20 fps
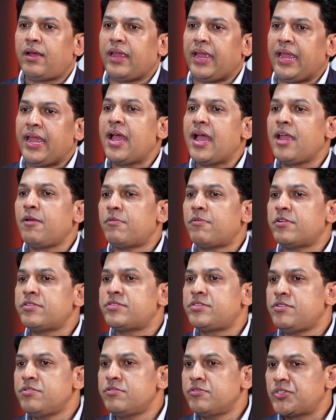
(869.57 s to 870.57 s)
AI
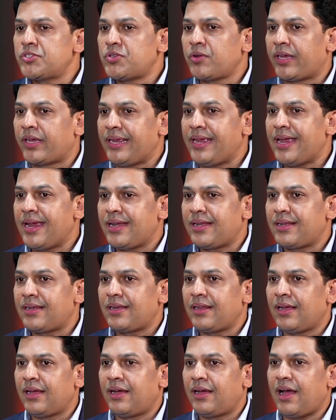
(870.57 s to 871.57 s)
was used to create
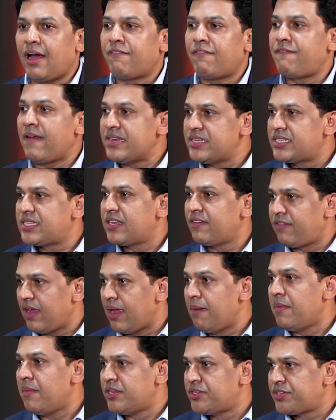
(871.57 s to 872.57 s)
offensive
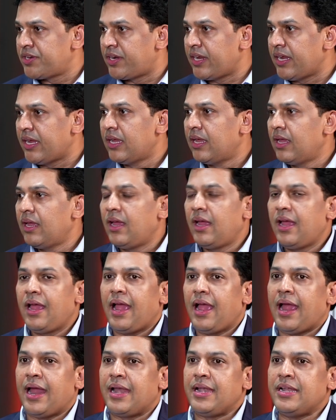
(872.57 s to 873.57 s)
imagery
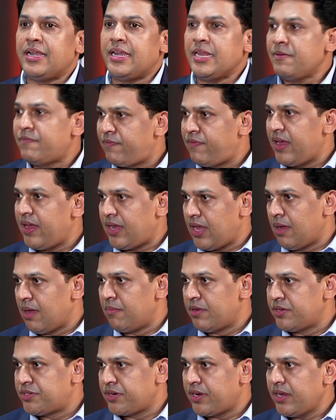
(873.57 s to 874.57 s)
and deepfake
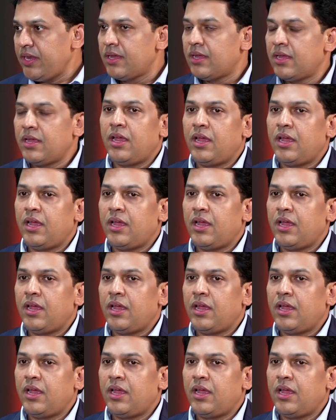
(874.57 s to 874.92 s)
imagery,